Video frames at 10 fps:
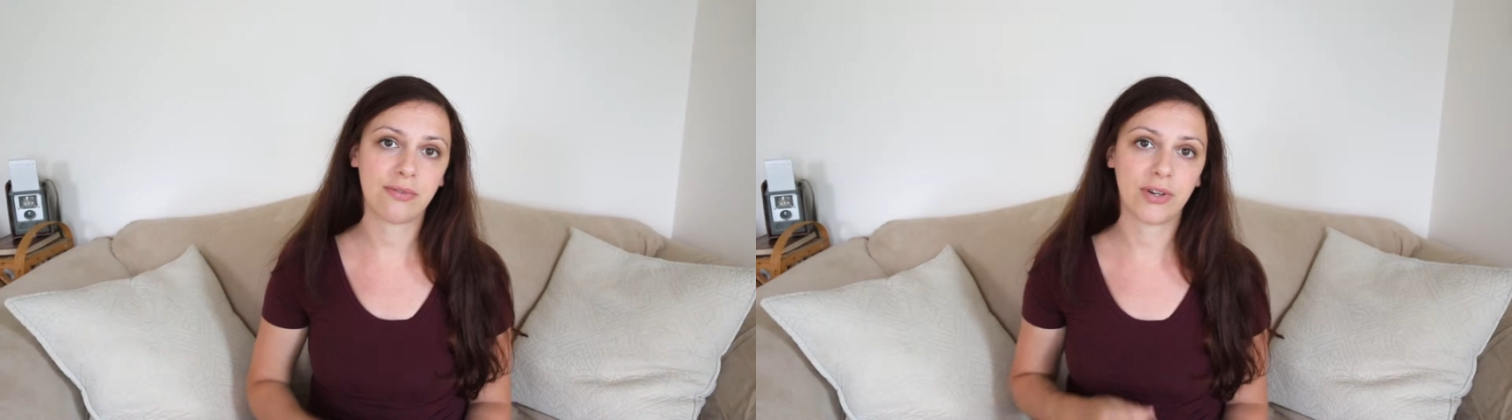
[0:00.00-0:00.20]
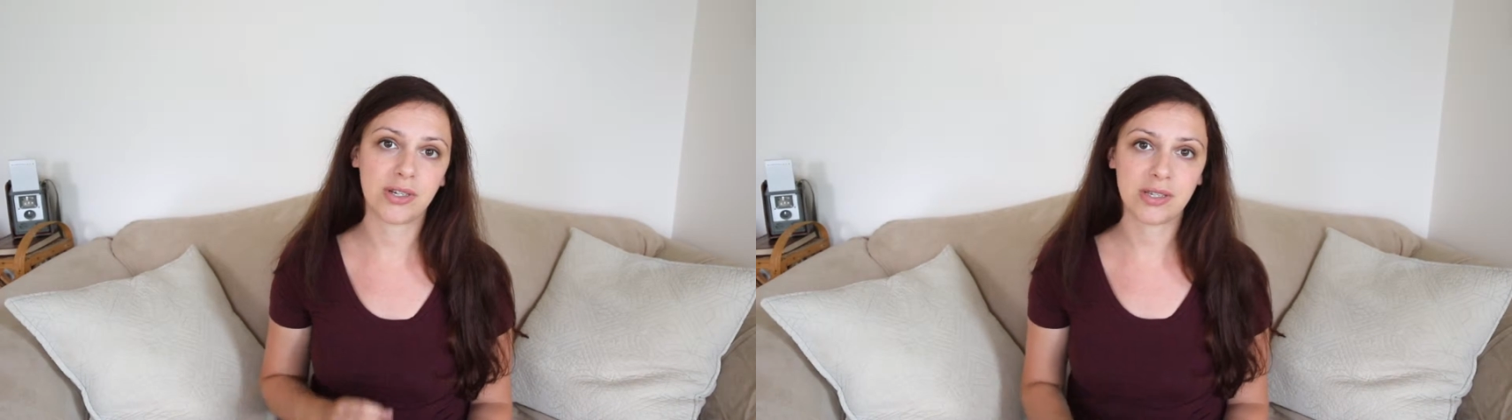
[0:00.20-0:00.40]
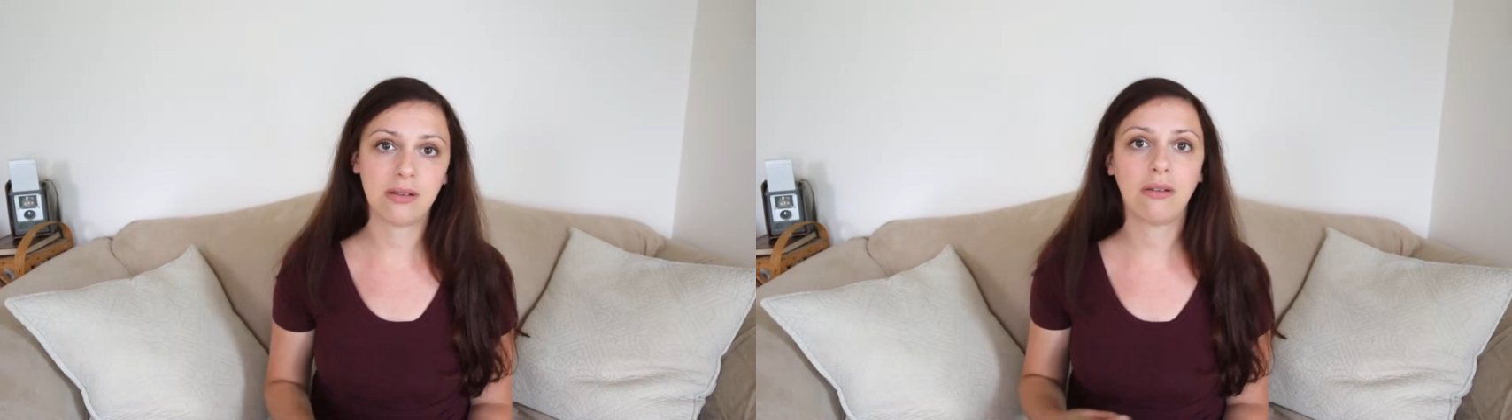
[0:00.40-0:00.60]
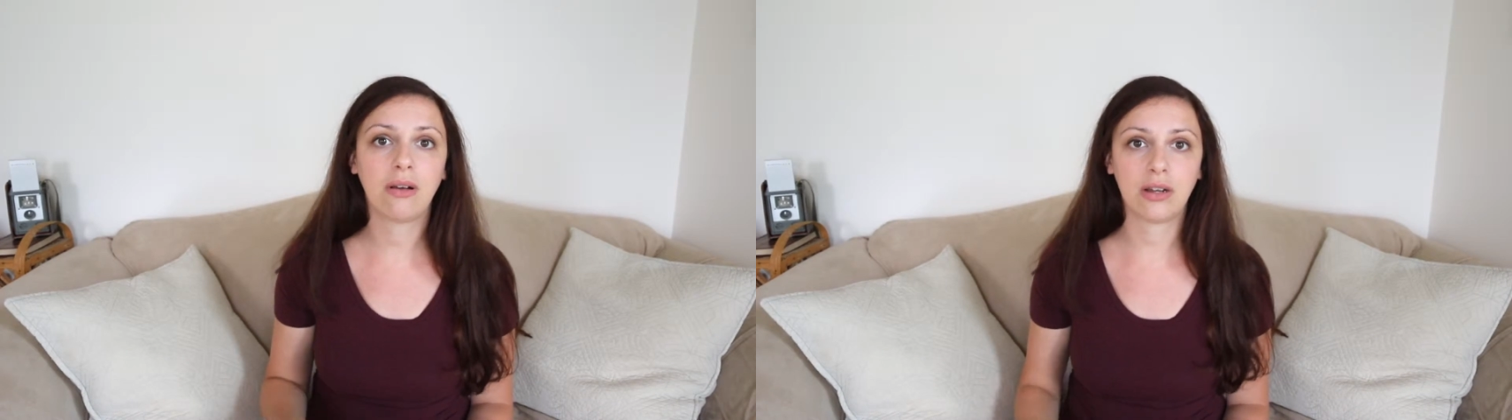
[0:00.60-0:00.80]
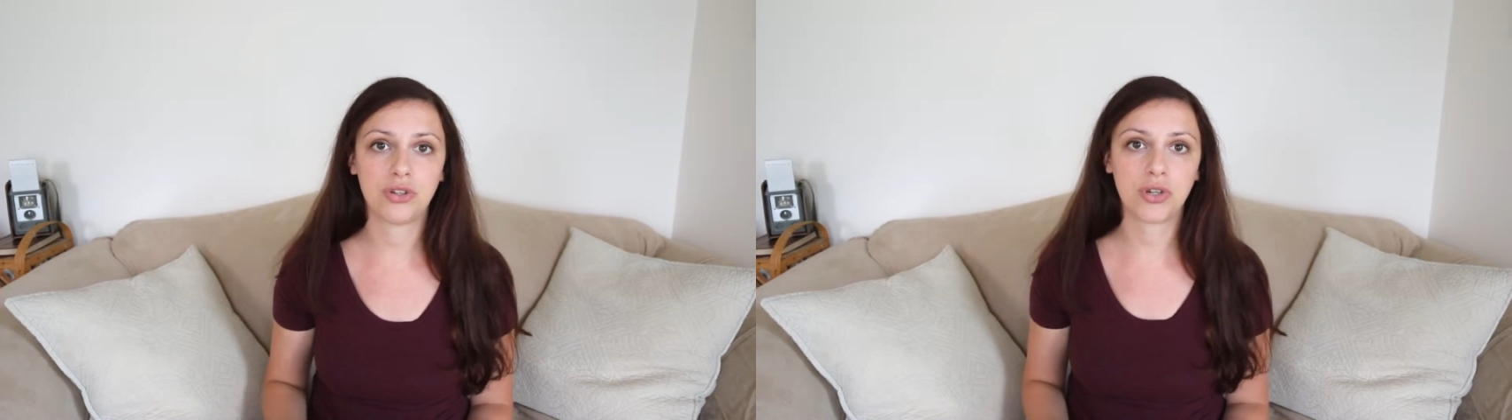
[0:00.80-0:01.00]
for a single
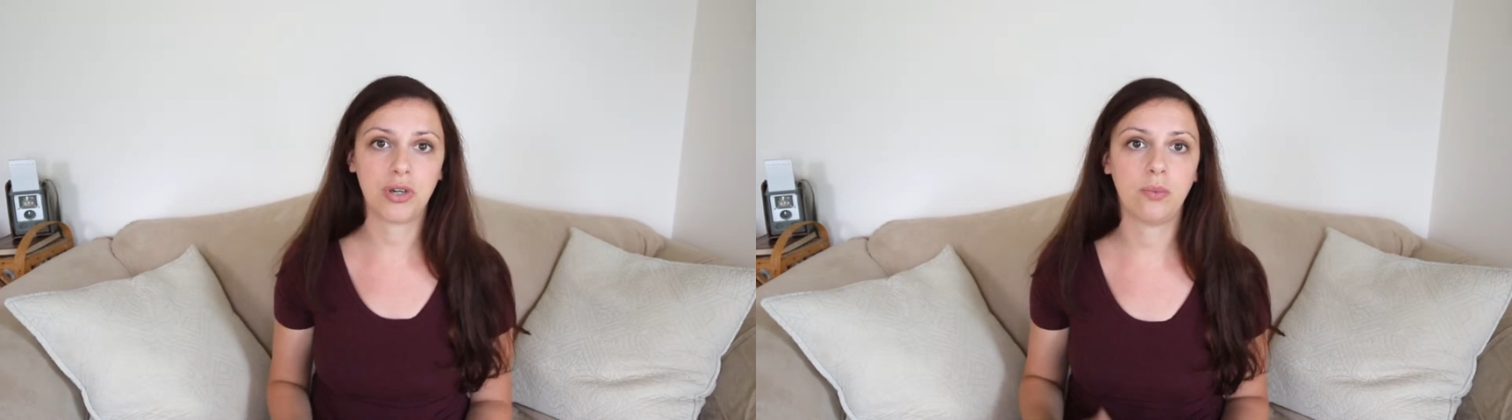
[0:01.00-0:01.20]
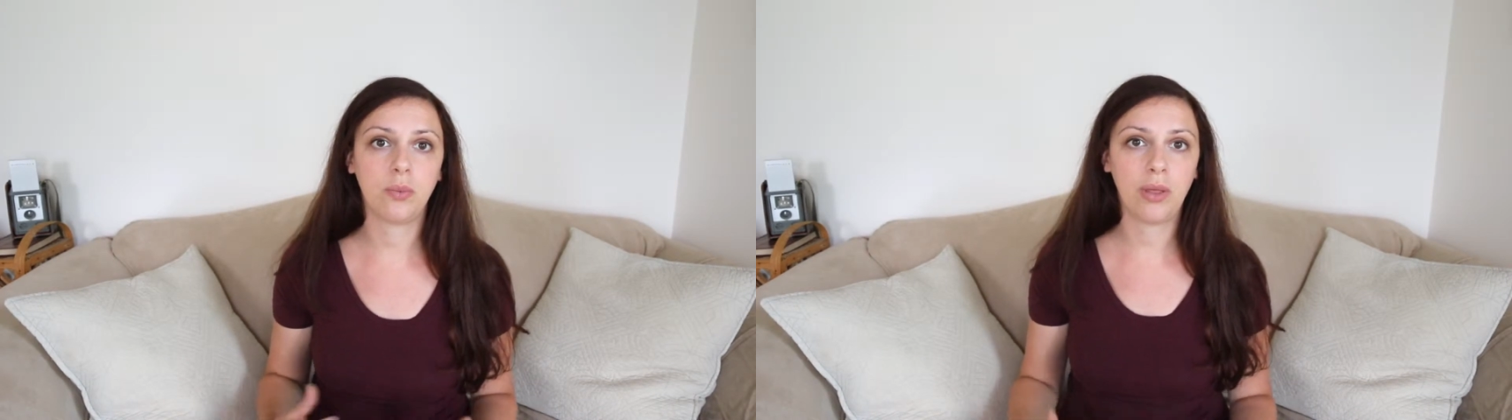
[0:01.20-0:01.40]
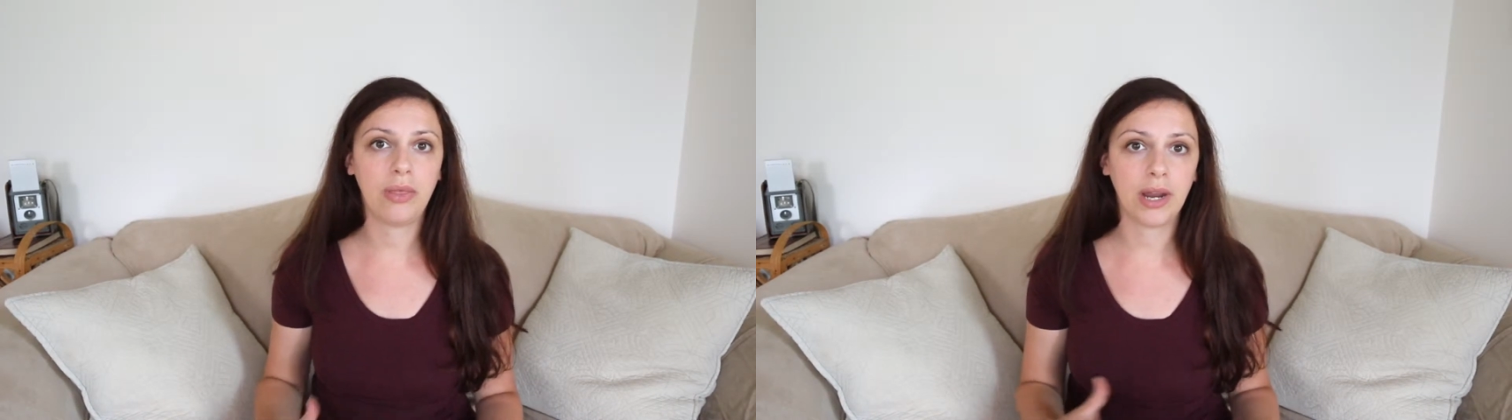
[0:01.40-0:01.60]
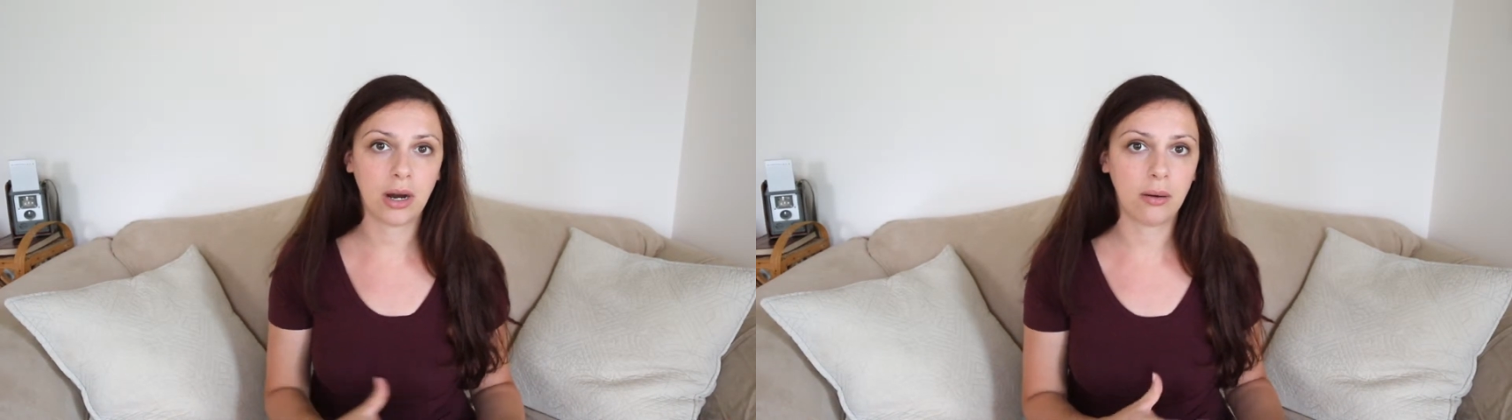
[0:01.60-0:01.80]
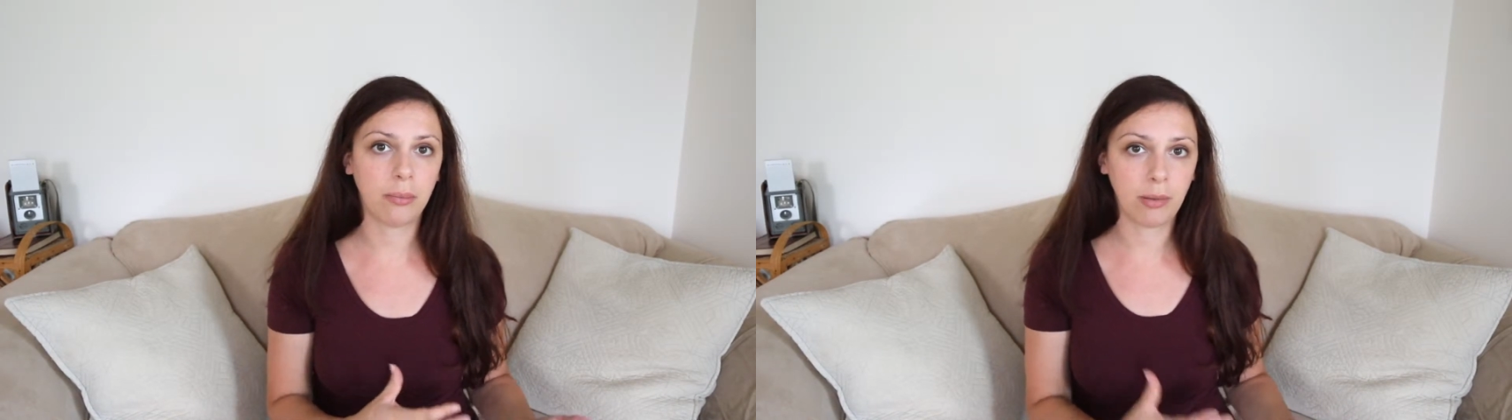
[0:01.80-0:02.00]
country when they
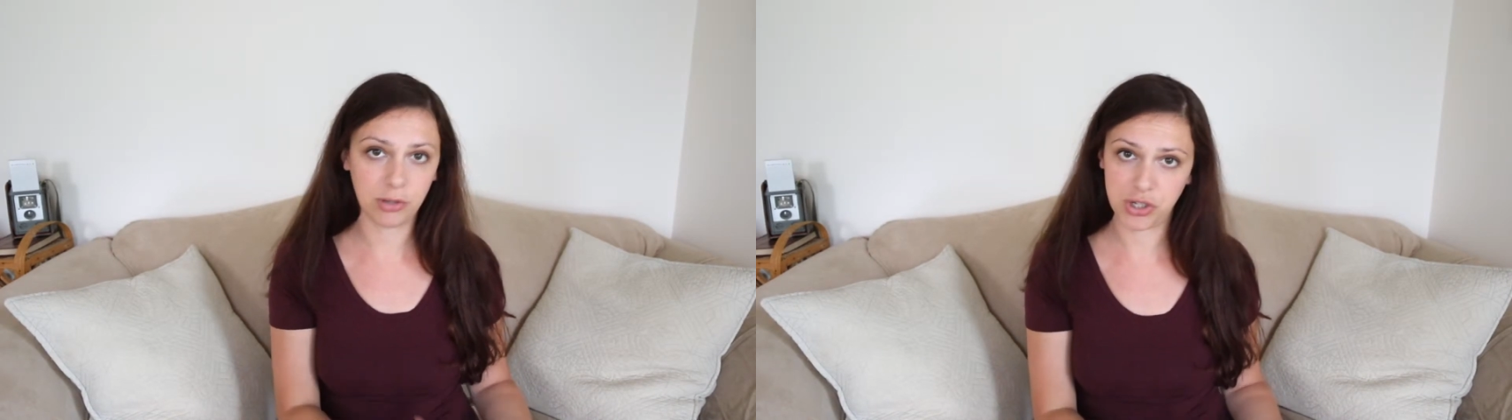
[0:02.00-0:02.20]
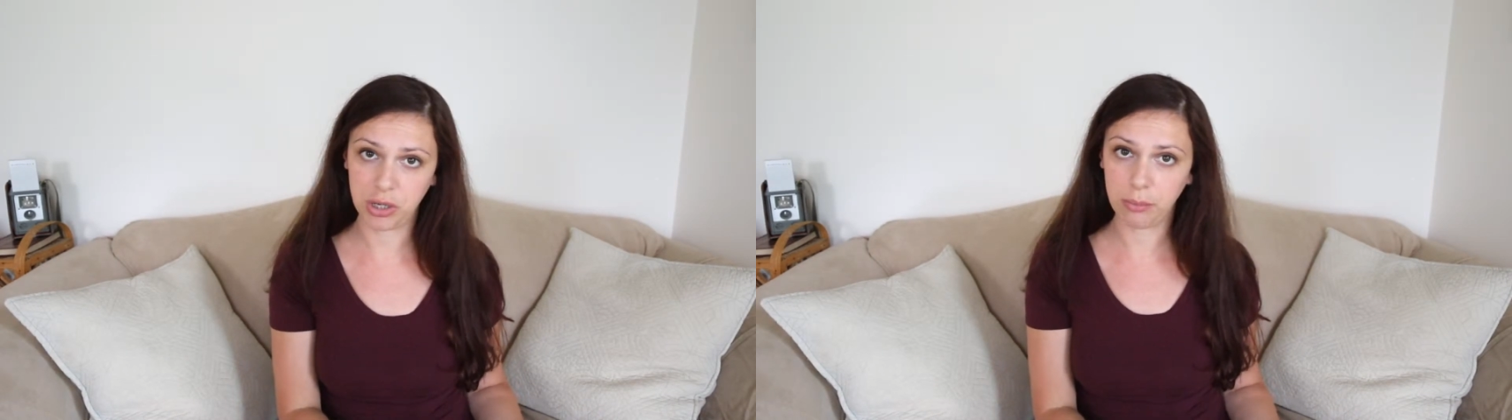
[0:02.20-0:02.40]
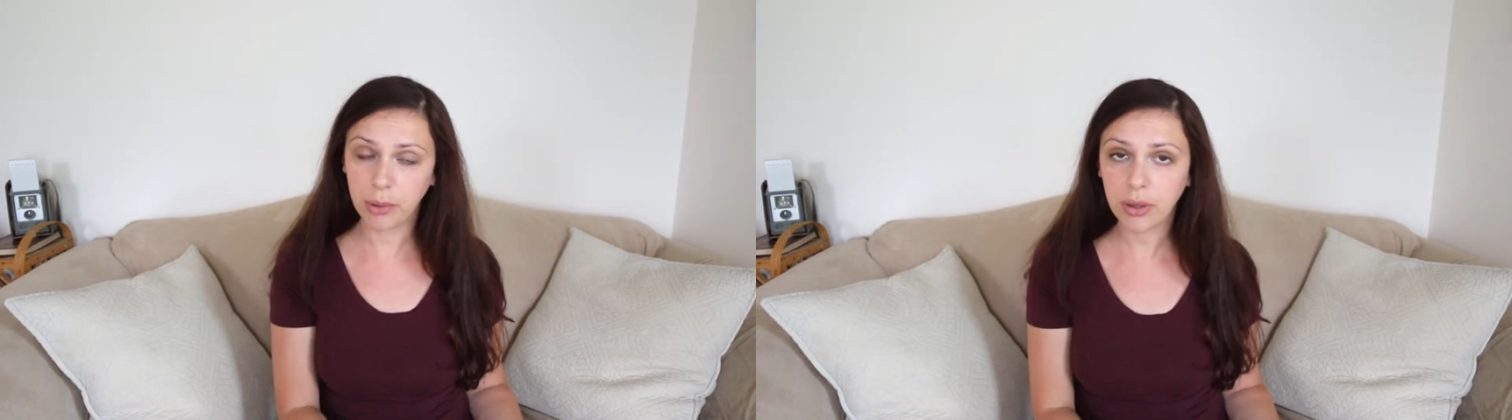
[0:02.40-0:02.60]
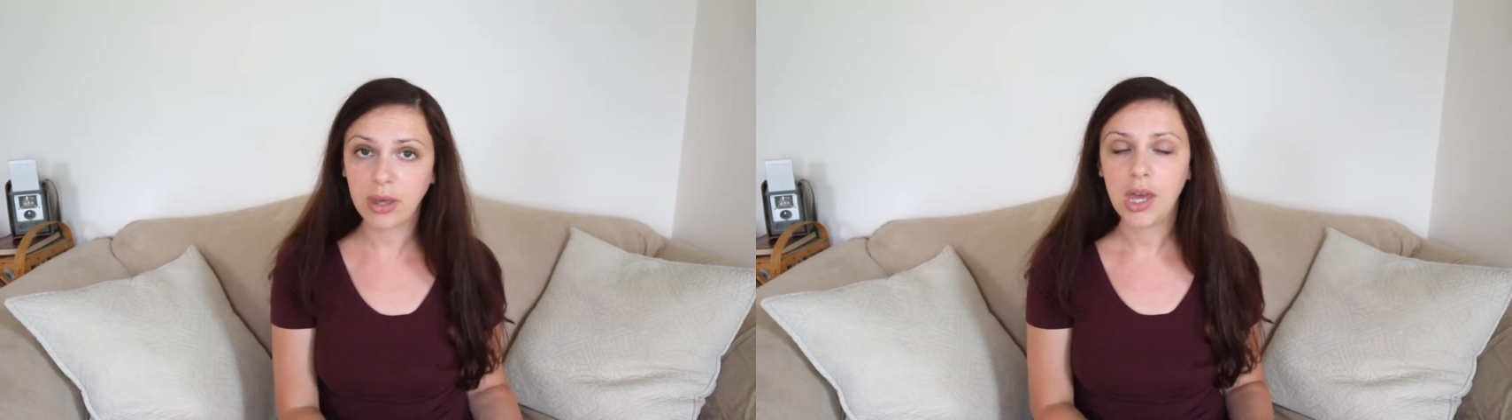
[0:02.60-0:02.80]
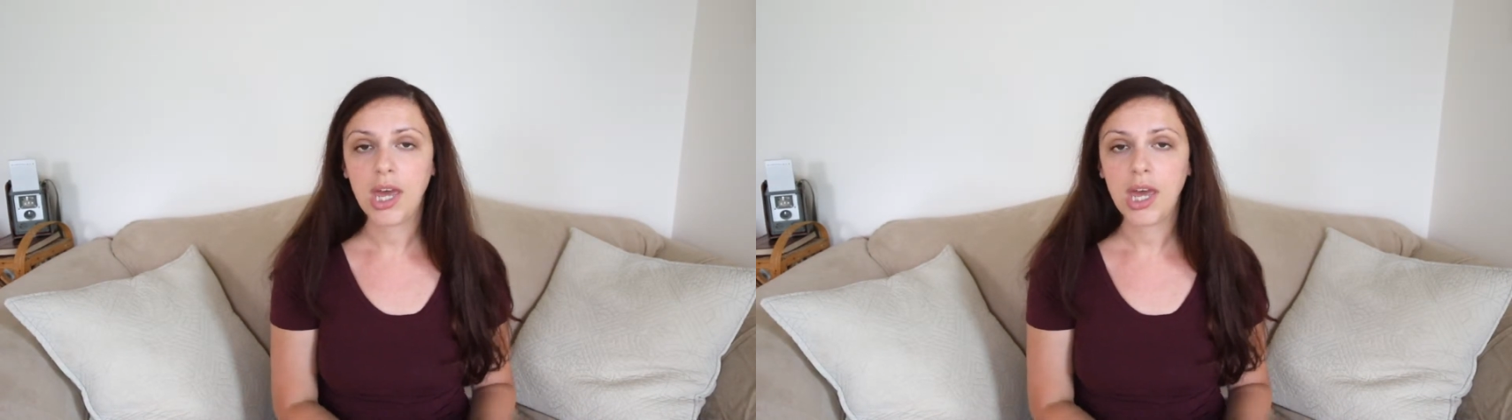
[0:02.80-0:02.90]
are publishing a book,